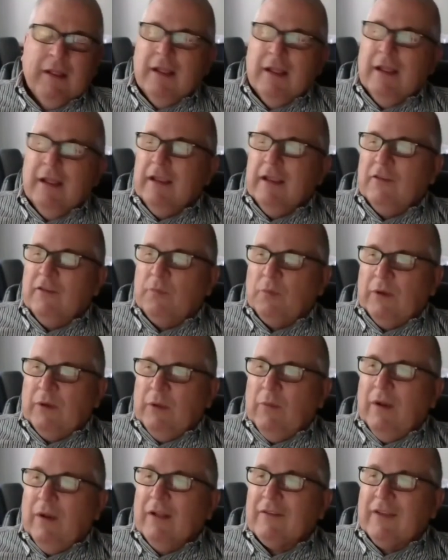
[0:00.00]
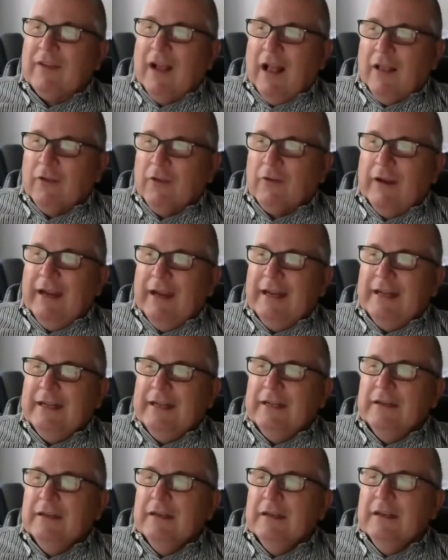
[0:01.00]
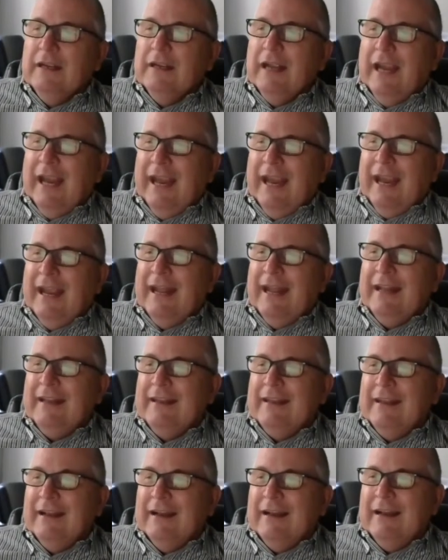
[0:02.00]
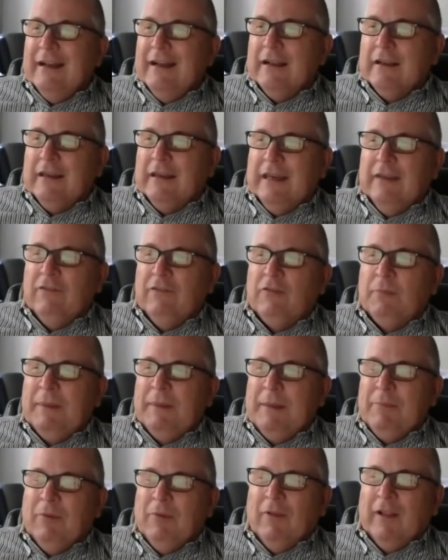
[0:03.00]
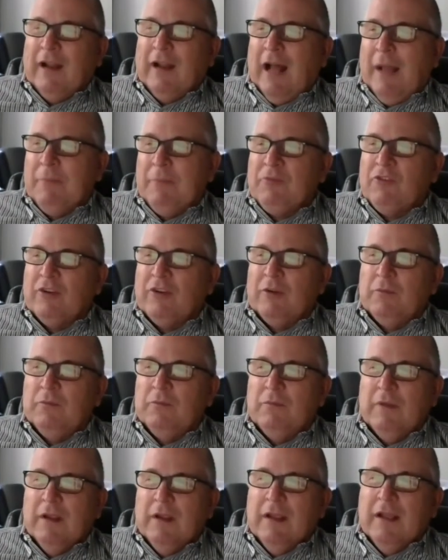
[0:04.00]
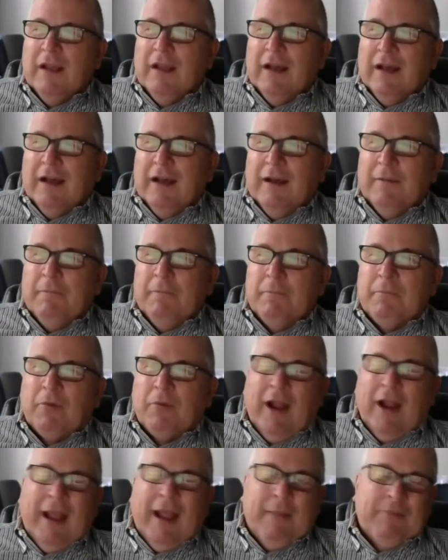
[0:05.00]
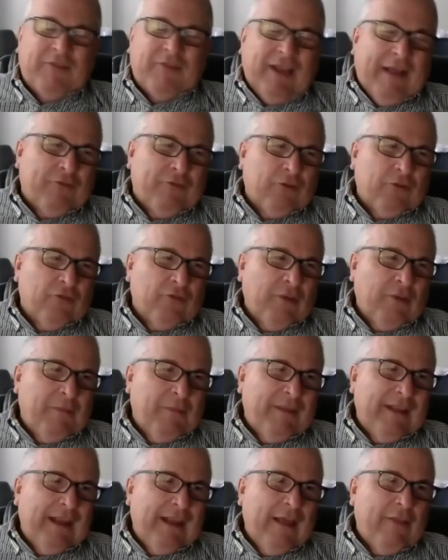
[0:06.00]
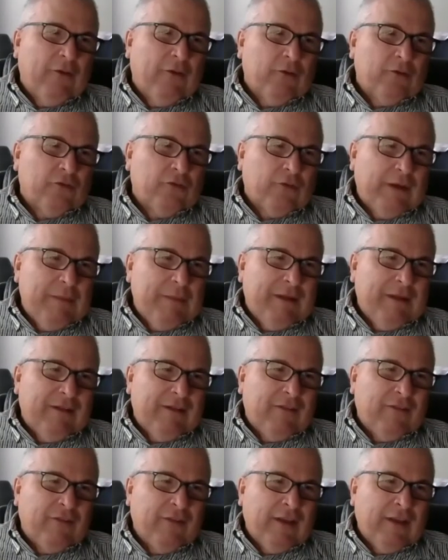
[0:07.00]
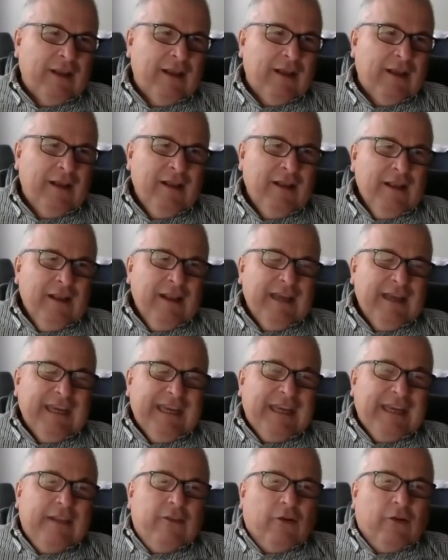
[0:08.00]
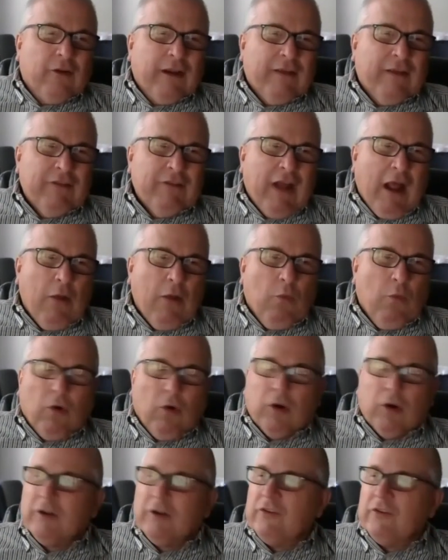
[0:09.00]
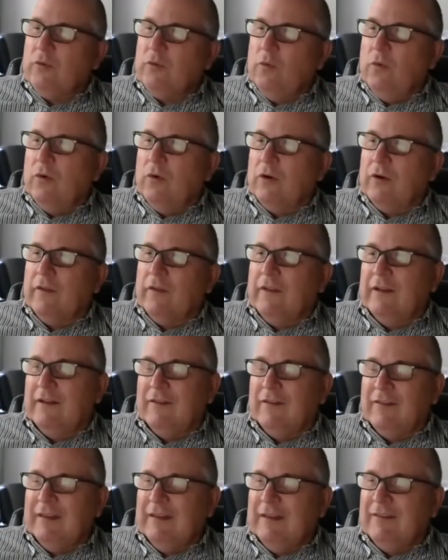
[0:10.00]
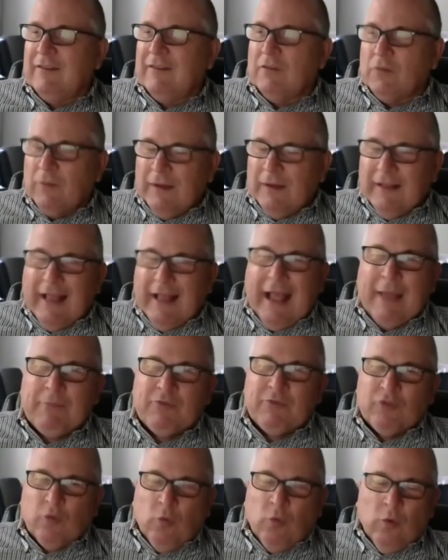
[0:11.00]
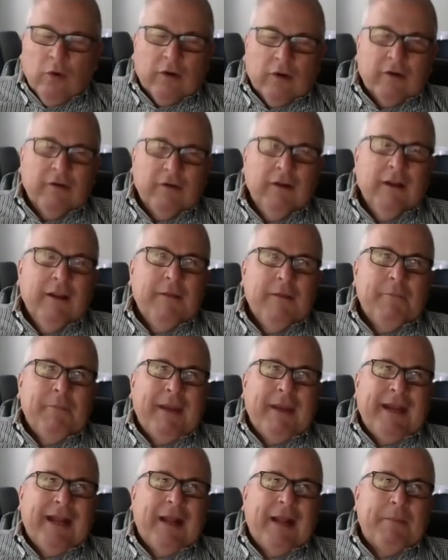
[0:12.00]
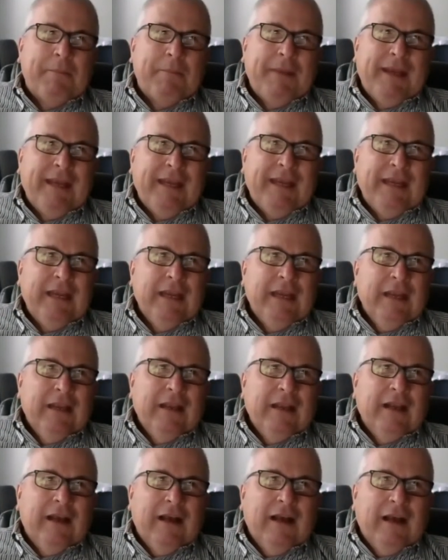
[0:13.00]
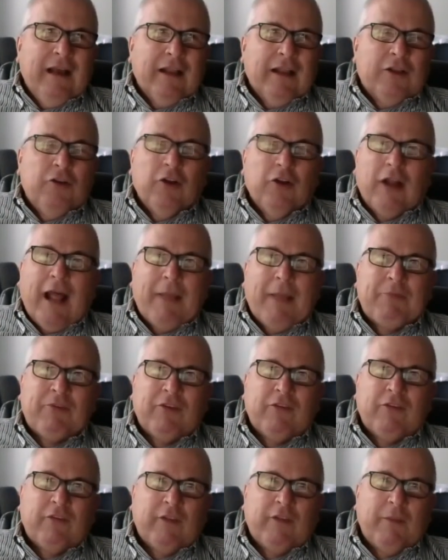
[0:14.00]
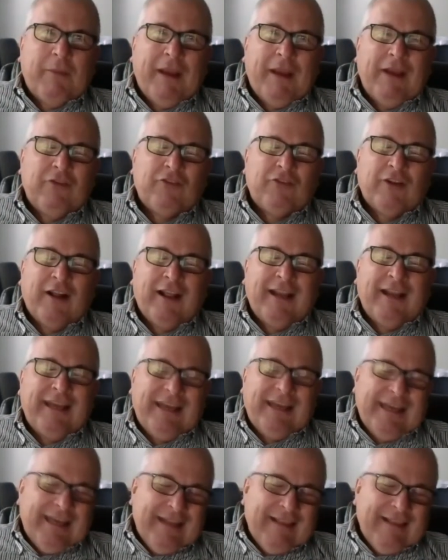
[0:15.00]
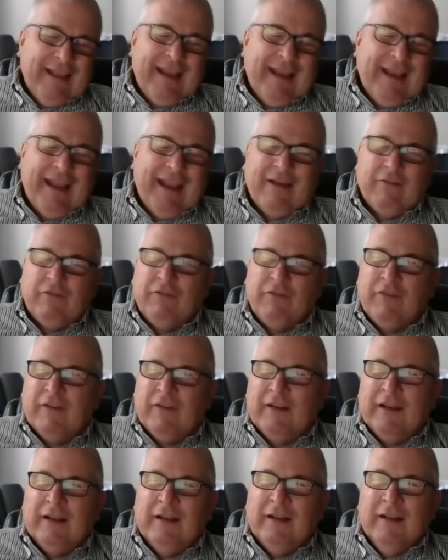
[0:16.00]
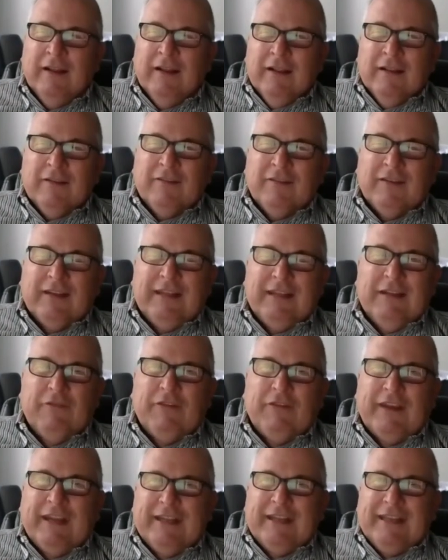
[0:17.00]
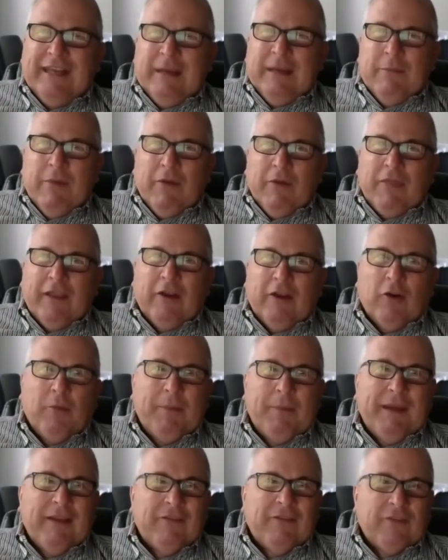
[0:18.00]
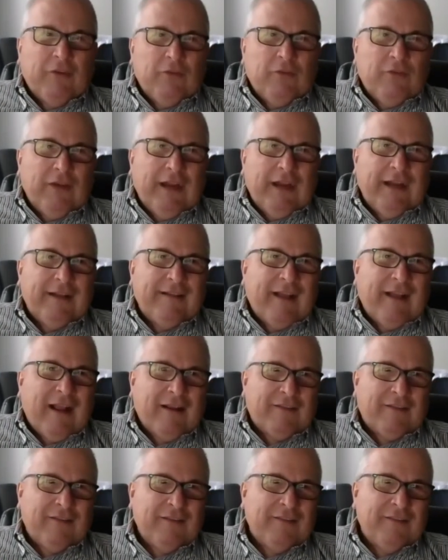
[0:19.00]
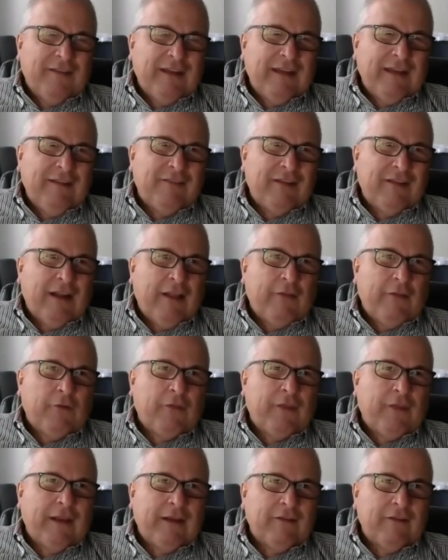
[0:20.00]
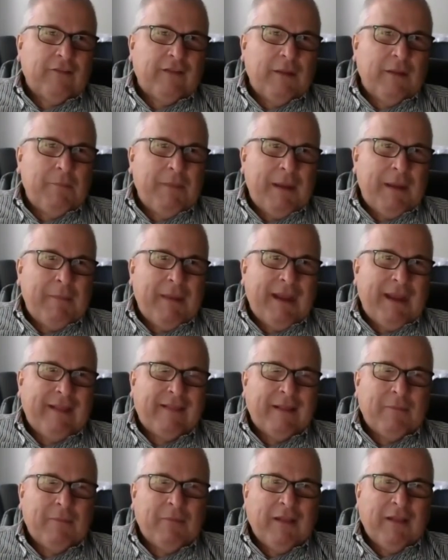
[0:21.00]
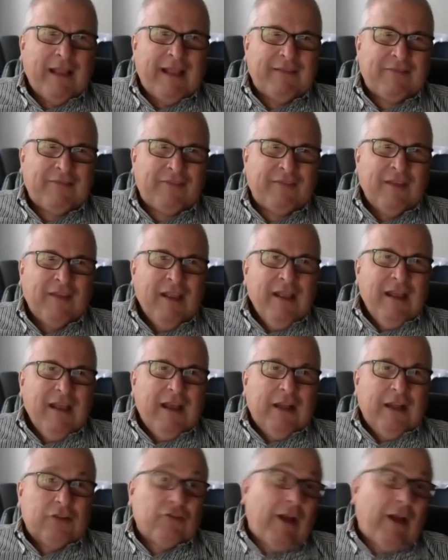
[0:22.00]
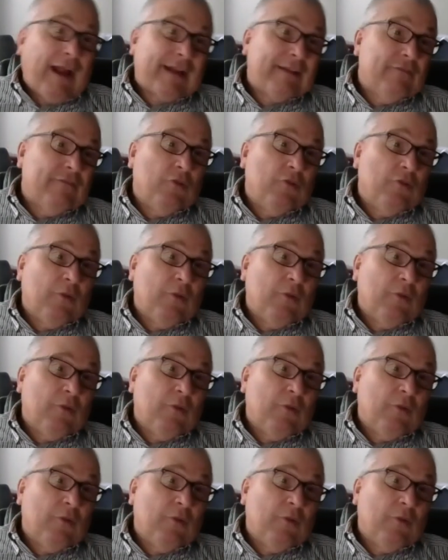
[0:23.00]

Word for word: is pretty well tolerated and uh, gives people an option, um, perhaps after some of the other treatments uh, either have not worked or the disease has relapsed or may not be uh, good options for the patient, i.e., they have uh, significant chemotherapy associated toxicities and other things that may make them less attractive to a